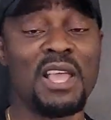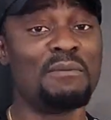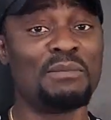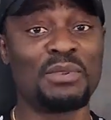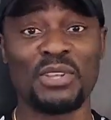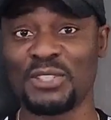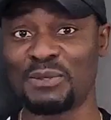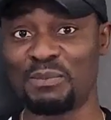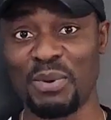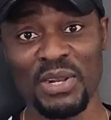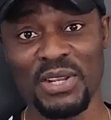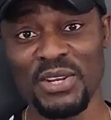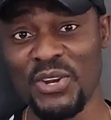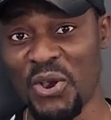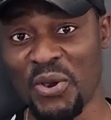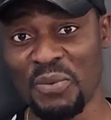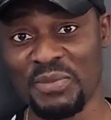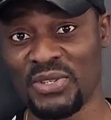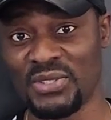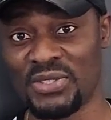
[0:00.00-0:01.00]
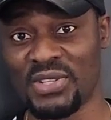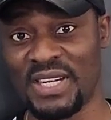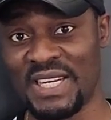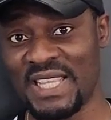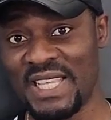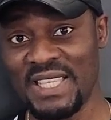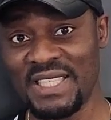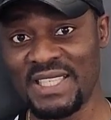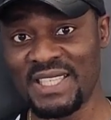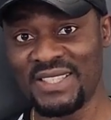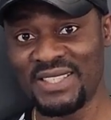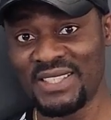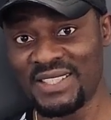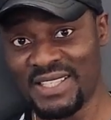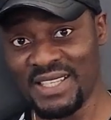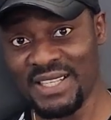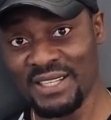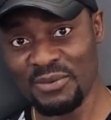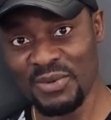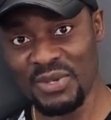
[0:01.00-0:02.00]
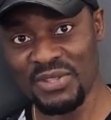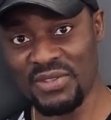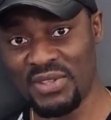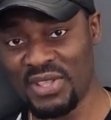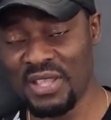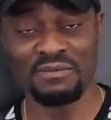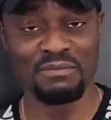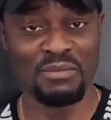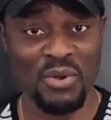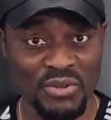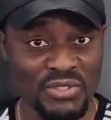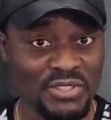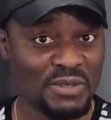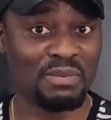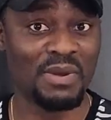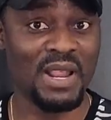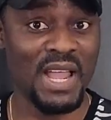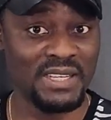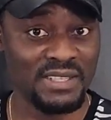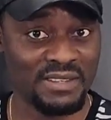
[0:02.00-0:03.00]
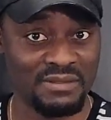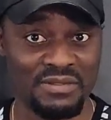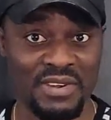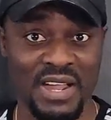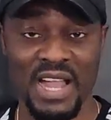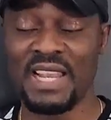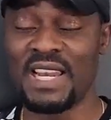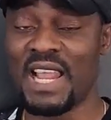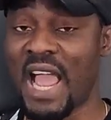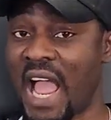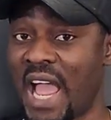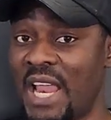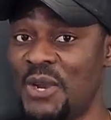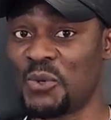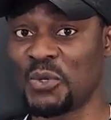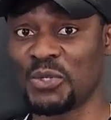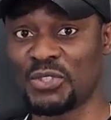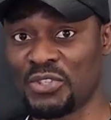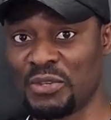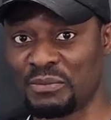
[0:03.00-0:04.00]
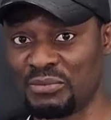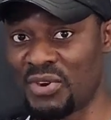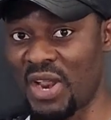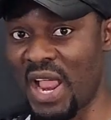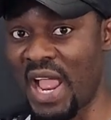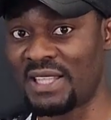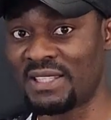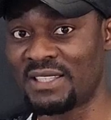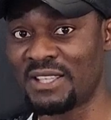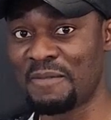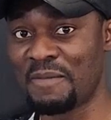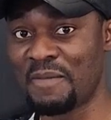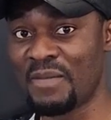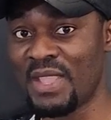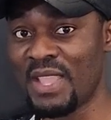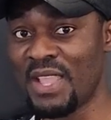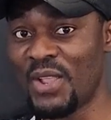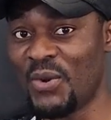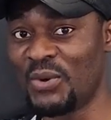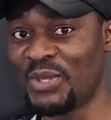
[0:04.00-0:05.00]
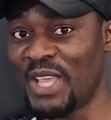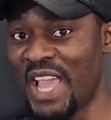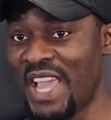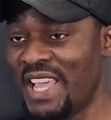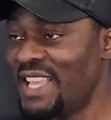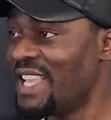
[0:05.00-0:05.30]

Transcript: because polynomials are easy to deal with. You can multiply, divide, add, or subtract okay?